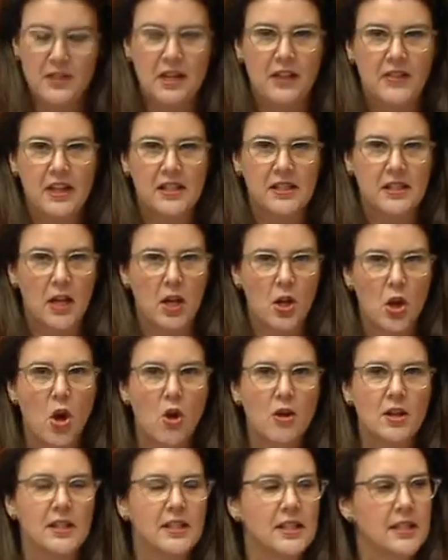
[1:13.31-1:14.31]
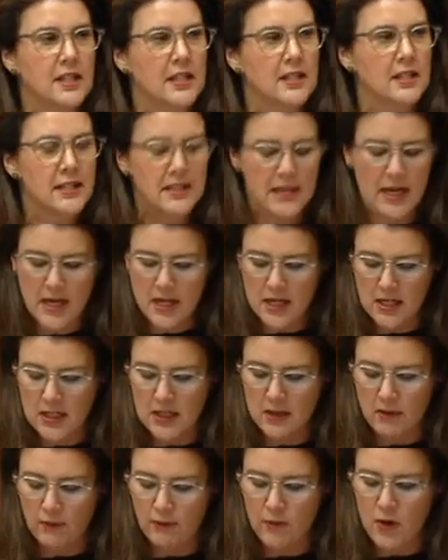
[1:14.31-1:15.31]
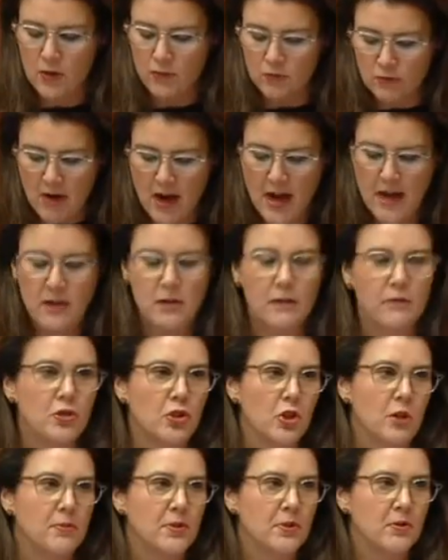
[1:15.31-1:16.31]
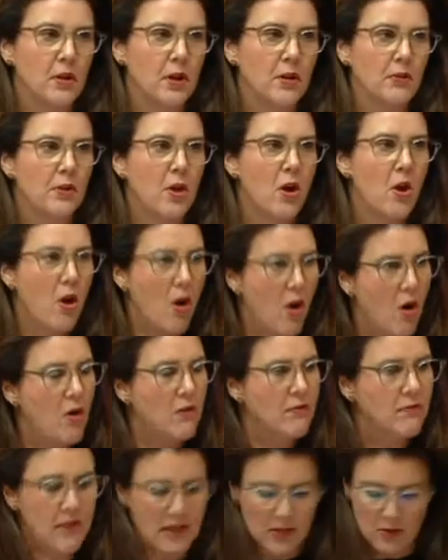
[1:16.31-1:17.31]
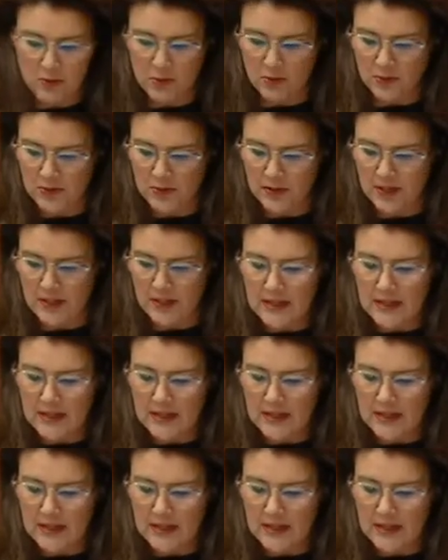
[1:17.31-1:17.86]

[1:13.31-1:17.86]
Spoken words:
Now, that's the longest consecutive run of jobs growth on record.